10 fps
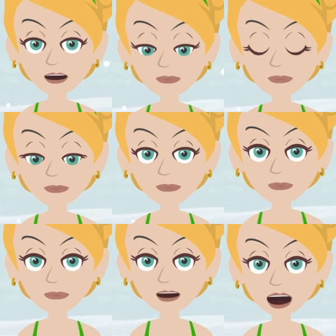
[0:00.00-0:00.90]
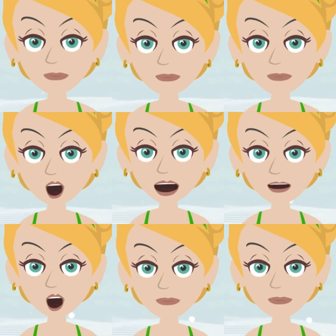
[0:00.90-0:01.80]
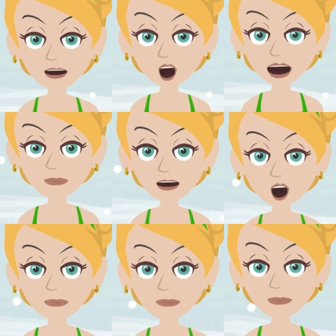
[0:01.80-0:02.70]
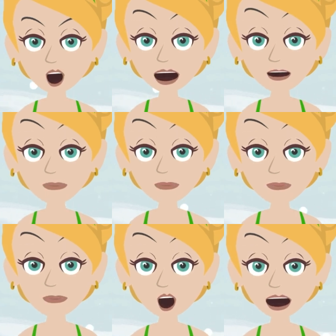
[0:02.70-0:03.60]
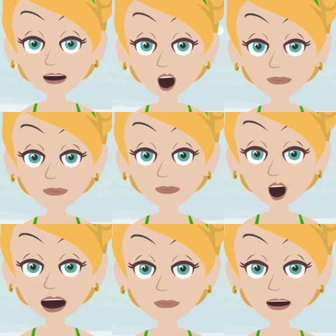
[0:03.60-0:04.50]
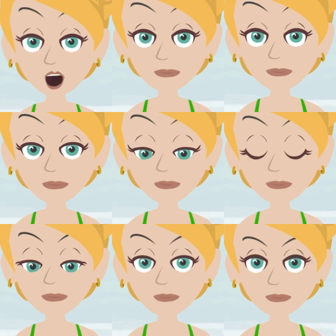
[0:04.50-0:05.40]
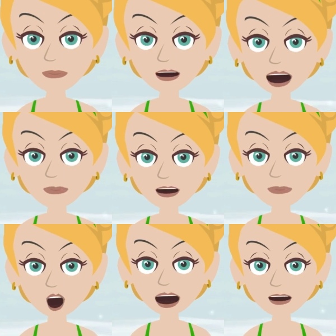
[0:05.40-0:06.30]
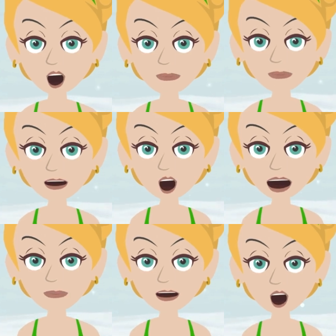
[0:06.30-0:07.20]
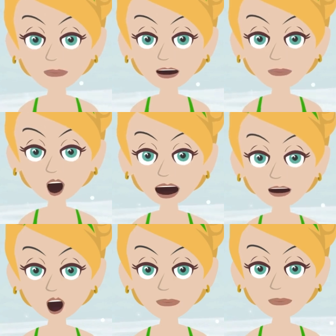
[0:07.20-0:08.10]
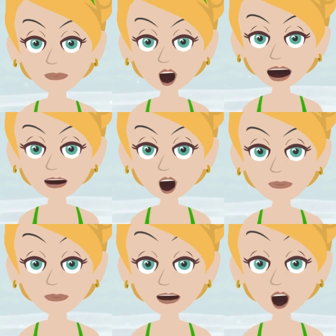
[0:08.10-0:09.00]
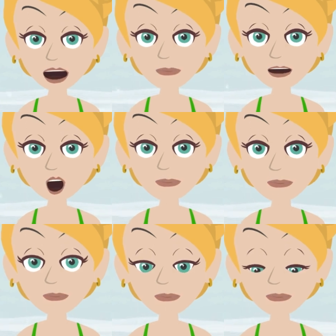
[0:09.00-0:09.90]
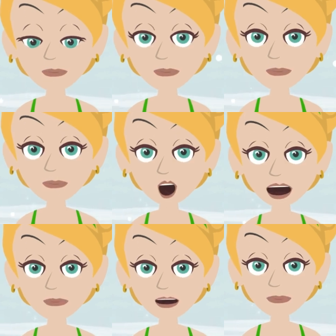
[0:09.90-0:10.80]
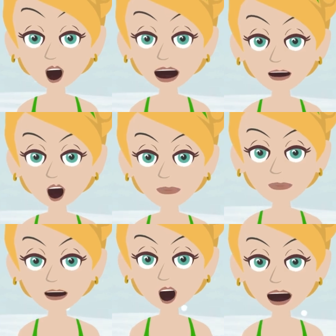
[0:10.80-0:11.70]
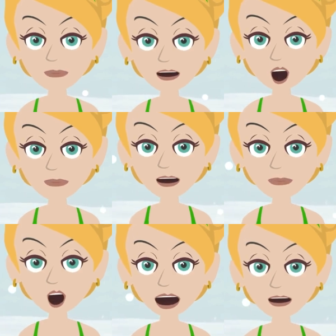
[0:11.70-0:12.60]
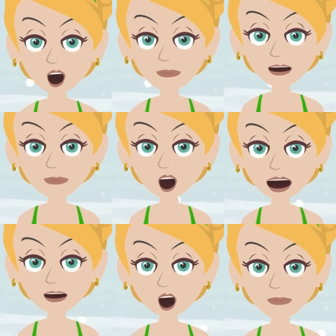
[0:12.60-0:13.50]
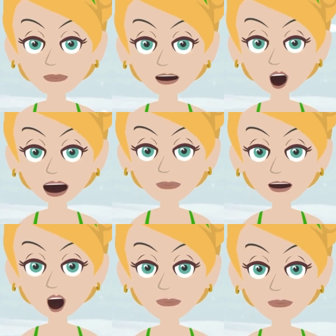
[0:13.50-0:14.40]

you to that vibrational reason, most of which is easily recognizable by you and easy to find by you and easy to discover all around you already. Because the feeling of money is not only available to you in money